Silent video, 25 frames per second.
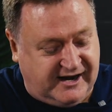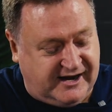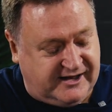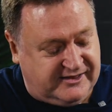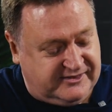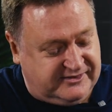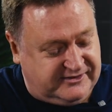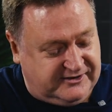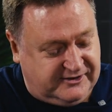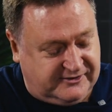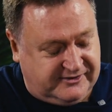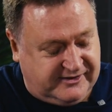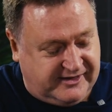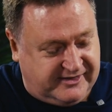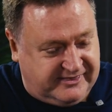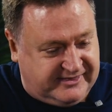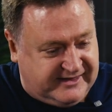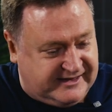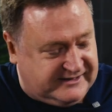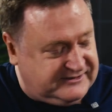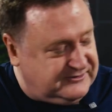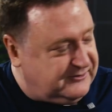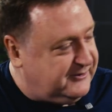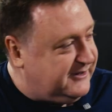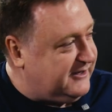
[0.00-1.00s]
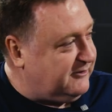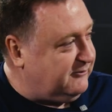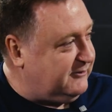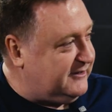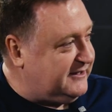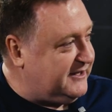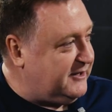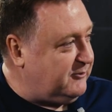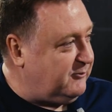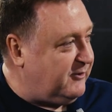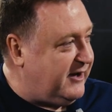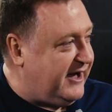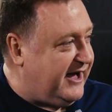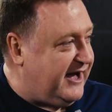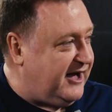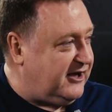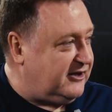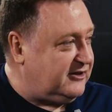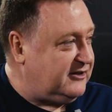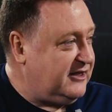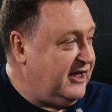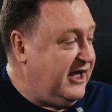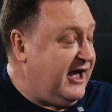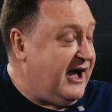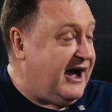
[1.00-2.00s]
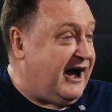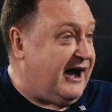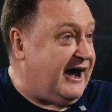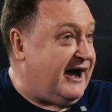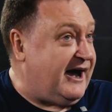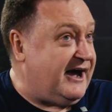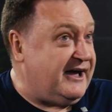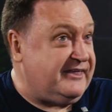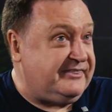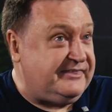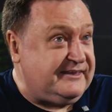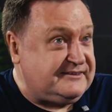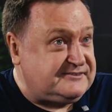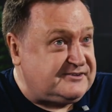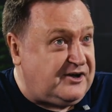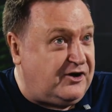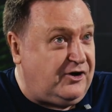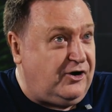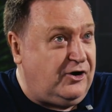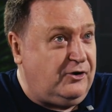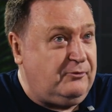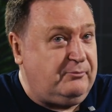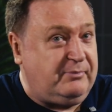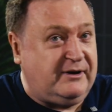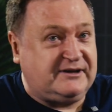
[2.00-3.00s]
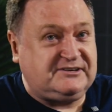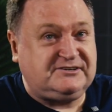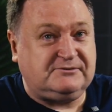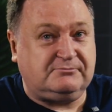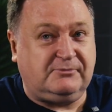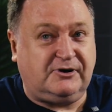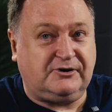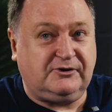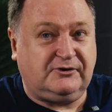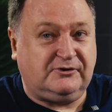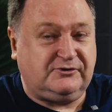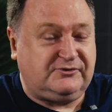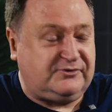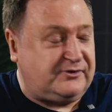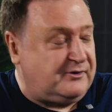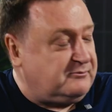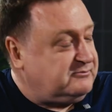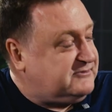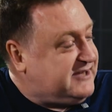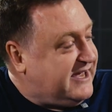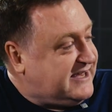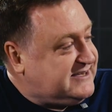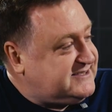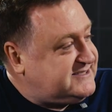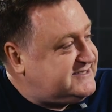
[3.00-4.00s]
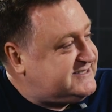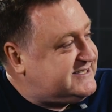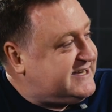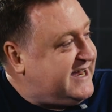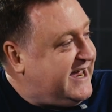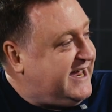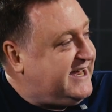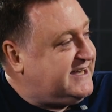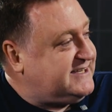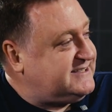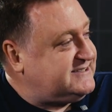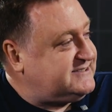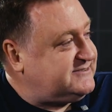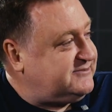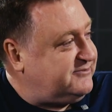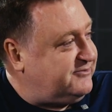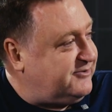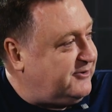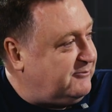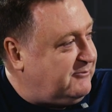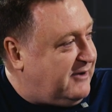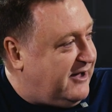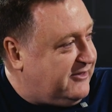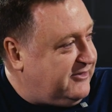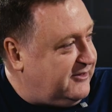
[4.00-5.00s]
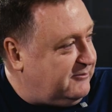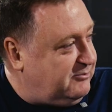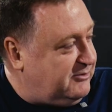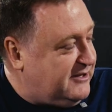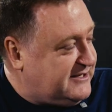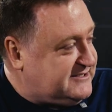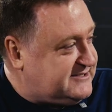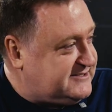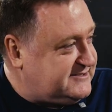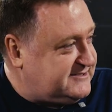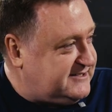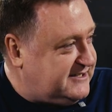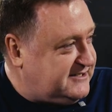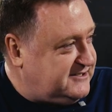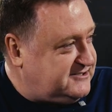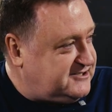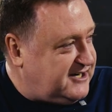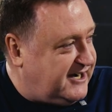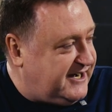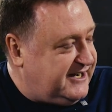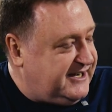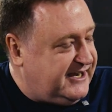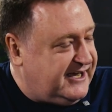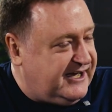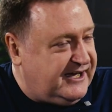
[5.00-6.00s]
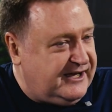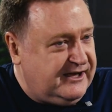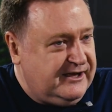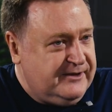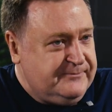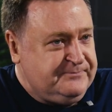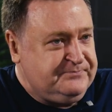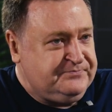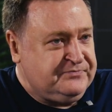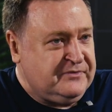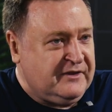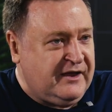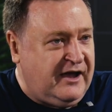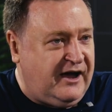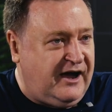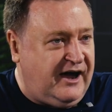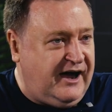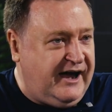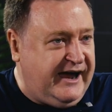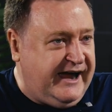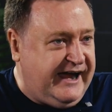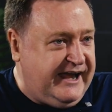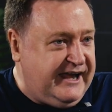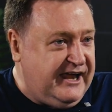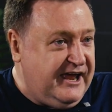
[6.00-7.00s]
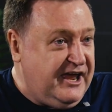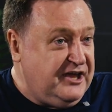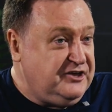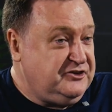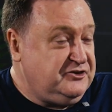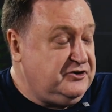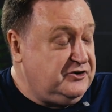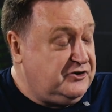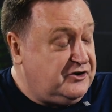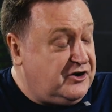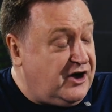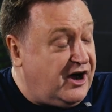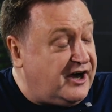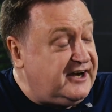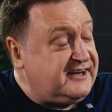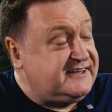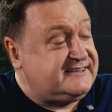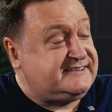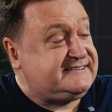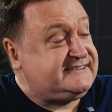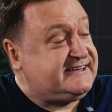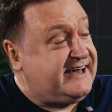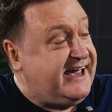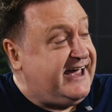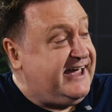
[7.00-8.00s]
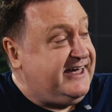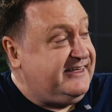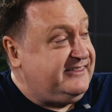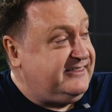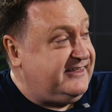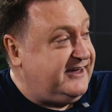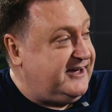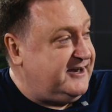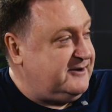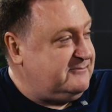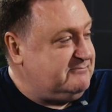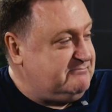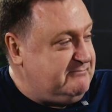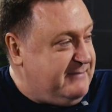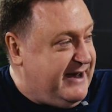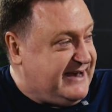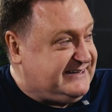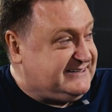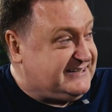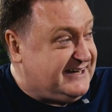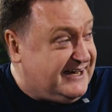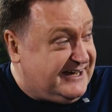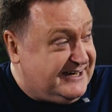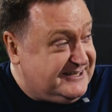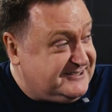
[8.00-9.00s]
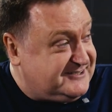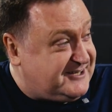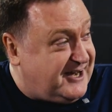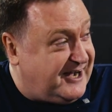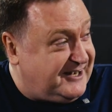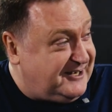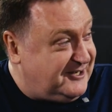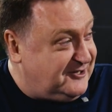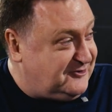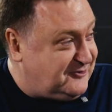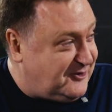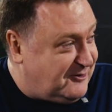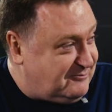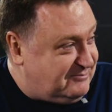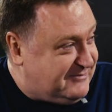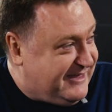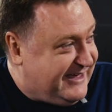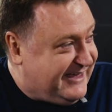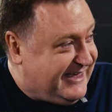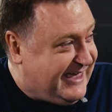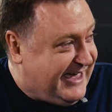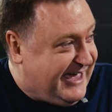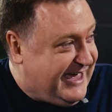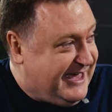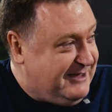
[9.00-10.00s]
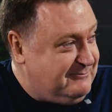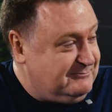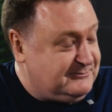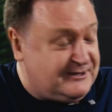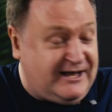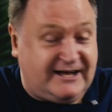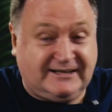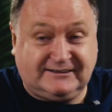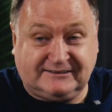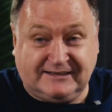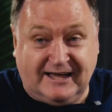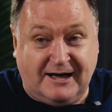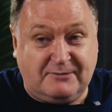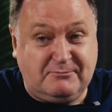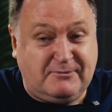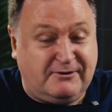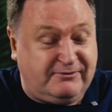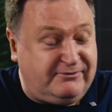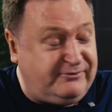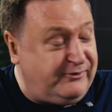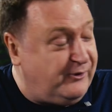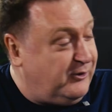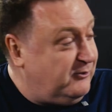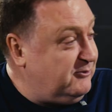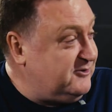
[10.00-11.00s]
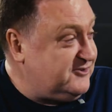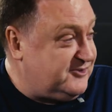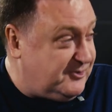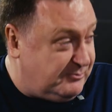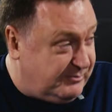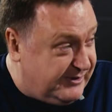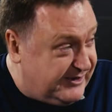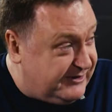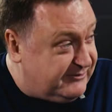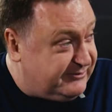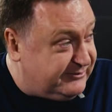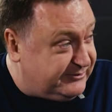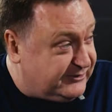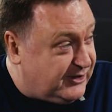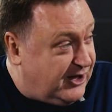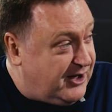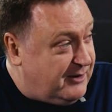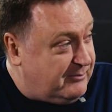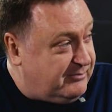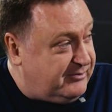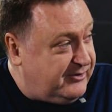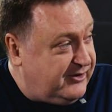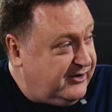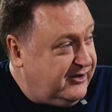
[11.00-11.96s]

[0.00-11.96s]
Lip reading: they're doing really well. There's a whole bunch of models from Tencent, from other places in China. You gotta say that Meta has kind of dropped their game. Like Llama 4 was a big flop.